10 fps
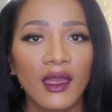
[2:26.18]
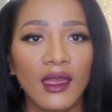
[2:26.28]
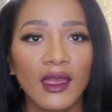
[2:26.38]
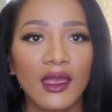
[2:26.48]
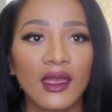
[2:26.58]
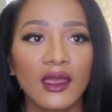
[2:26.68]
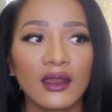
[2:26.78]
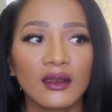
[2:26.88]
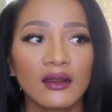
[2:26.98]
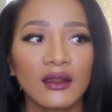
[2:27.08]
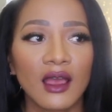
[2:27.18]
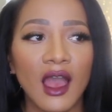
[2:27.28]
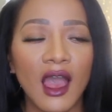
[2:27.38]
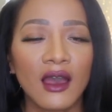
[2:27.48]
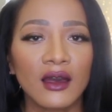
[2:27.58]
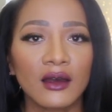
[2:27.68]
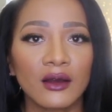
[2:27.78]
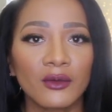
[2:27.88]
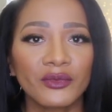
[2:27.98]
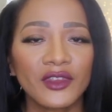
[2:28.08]
and
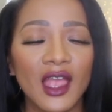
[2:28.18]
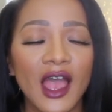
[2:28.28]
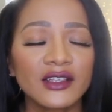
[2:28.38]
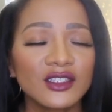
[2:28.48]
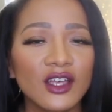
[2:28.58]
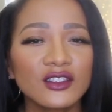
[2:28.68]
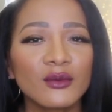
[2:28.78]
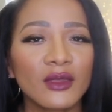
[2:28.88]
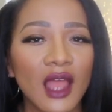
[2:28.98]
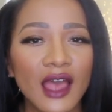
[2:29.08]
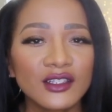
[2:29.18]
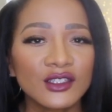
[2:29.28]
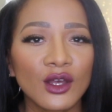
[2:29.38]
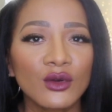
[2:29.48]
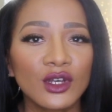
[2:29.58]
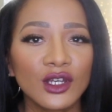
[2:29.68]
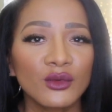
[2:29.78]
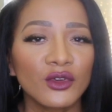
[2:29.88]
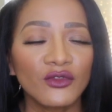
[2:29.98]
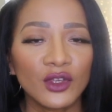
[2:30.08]
um, I saw some not so
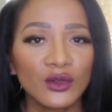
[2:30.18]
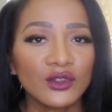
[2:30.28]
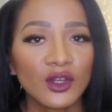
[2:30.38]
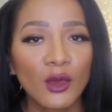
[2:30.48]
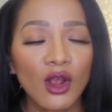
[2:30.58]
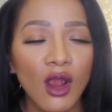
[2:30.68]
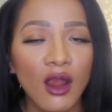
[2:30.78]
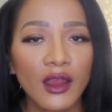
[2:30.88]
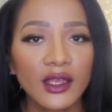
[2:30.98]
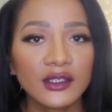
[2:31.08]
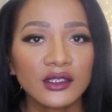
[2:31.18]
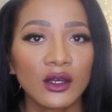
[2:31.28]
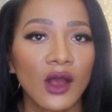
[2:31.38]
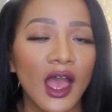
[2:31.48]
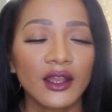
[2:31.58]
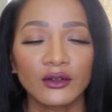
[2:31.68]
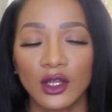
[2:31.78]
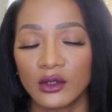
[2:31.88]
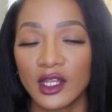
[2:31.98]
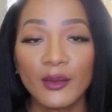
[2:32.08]
good reviews on Mercari, so I don't
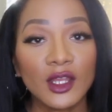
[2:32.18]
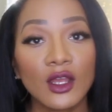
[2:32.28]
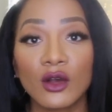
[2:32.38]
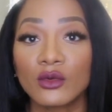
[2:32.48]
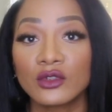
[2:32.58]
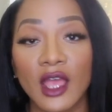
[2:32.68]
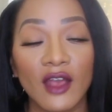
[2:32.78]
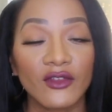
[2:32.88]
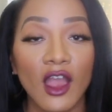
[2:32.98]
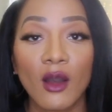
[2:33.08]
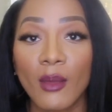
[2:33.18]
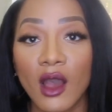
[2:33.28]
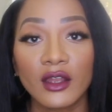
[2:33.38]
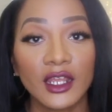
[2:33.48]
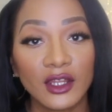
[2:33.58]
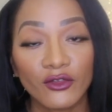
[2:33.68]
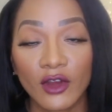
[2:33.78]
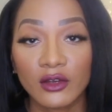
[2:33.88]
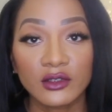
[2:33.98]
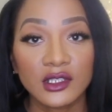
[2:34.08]
know. Let me know, have y'all bought any
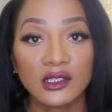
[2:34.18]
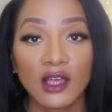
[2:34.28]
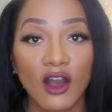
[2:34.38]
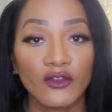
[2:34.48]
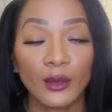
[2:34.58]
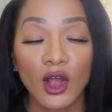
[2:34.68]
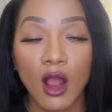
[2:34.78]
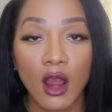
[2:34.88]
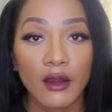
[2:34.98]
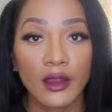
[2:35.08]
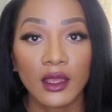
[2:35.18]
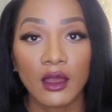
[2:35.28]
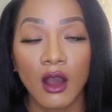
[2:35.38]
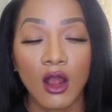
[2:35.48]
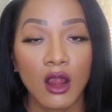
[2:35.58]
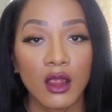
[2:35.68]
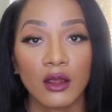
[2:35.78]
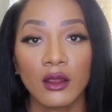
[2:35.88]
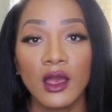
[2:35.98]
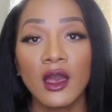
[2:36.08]
fragrances off of Mercari
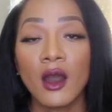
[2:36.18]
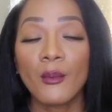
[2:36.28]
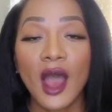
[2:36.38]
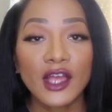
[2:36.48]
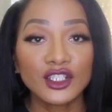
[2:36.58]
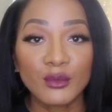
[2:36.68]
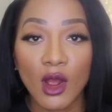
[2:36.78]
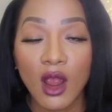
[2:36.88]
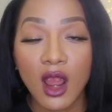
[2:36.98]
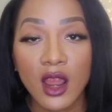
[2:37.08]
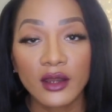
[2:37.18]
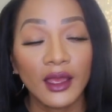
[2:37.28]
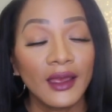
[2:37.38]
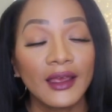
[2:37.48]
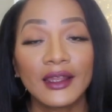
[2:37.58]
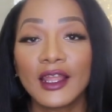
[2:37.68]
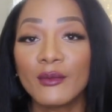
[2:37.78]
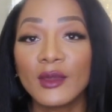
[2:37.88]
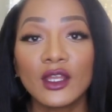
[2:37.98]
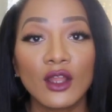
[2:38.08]
or Poshmark?
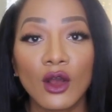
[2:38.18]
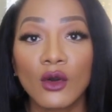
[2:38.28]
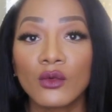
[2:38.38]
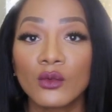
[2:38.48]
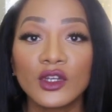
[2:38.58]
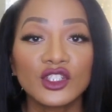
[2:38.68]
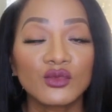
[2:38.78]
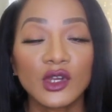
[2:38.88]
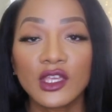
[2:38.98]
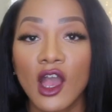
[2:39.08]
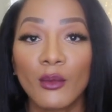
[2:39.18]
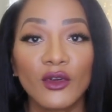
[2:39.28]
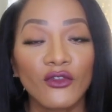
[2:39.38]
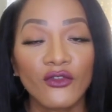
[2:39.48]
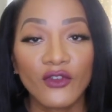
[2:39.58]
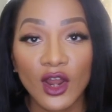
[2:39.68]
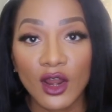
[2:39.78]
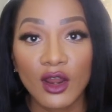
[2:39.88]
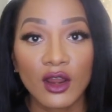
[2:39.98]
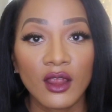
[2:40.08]
Let me know which one y'all
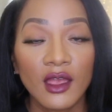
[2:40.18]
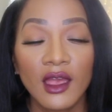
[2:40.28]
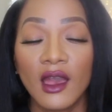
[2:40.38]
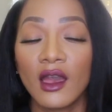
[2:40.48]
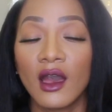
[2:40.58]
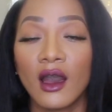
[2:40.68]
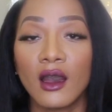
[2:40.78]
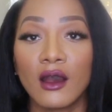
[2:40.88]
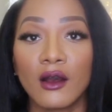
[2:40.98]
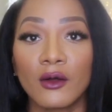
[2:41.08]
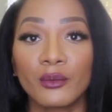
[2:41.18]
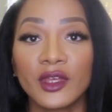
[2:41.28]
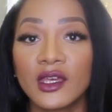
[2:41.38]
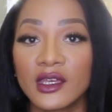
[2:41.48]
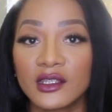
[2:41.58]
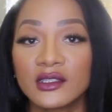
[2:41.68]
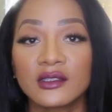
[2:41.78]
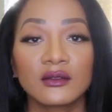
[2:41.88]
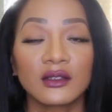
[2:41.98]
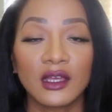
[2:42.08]
prefer um,
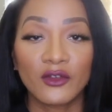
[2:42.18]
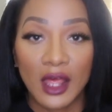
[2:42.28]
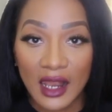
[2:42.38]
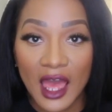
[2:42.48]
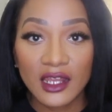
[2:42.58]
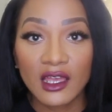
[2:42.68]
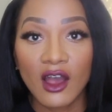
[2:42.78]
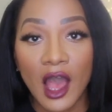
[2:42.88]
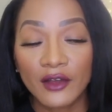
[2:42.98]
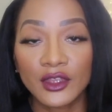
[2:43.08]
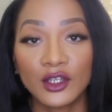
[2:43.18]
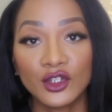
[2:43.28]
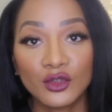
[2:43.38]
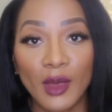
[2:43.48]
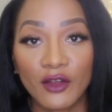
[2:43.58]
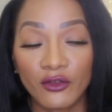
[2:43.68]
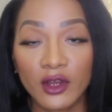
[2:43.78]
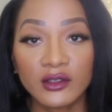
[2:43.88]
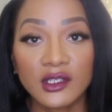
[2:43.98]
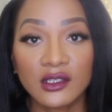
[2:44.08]
because a lot of y'all out there do buy
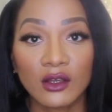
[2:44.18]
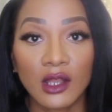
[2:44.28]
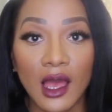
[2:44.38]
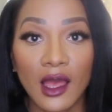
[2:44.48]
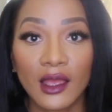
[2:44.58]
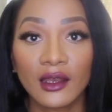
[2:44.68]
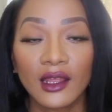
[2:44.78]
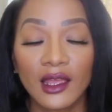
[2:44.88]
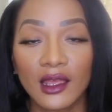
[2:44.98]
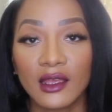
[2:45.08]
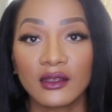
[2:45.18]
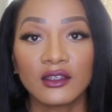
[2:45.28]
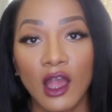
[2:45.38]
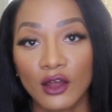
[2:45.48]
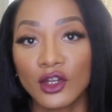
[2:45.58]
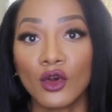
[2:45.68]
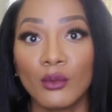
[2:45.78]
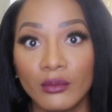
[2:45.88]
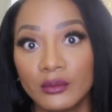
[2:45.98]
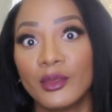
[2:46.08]
fragrances online and y'all
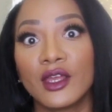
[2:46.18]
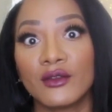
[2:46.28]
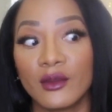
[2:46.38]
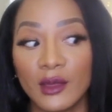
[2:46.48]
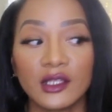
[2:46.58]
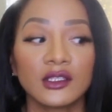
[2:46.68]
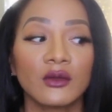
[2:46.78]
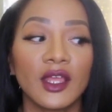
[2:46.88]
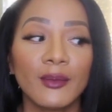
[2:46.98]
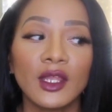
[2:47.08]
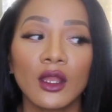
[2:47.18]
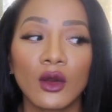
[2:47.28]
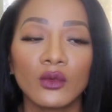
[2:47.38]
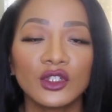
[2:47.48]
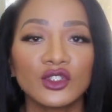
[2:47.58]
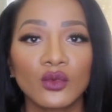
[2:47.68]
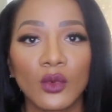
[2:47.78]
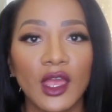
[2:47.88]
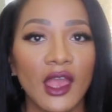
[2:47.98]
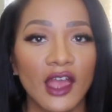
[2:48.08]
know better than me. So let me know which
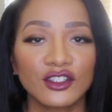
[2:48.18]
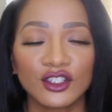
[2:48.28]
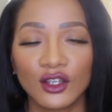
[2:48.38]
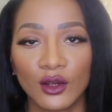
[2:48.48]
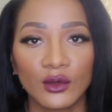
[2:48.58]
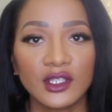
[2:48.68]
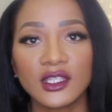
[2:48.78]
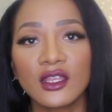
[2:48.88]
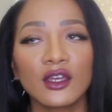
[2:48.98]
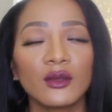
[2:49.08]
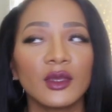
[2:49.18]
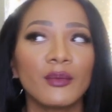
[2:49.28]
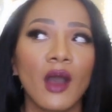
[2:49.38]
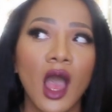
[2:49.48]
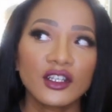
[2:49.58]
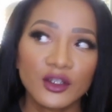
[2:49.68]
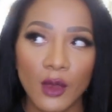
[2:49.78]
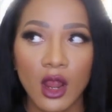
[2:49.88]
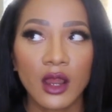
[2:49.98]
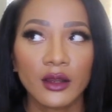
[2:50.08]
way I should go. It's either gonna be
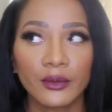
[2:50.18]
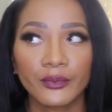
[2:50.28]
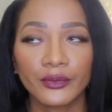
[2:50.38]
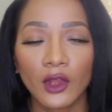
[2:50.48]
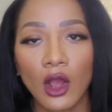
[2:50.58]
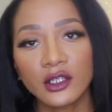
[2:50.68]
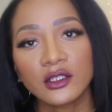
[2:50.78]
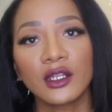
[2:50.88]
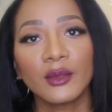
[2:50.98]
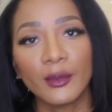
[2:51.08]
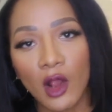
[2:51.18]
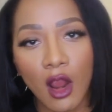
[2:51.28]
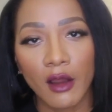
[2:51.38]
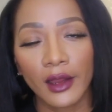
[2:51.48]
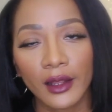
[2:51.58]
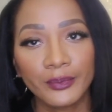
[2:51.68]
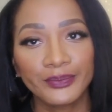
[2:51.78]
Poshmark or it's gonna be Mercari.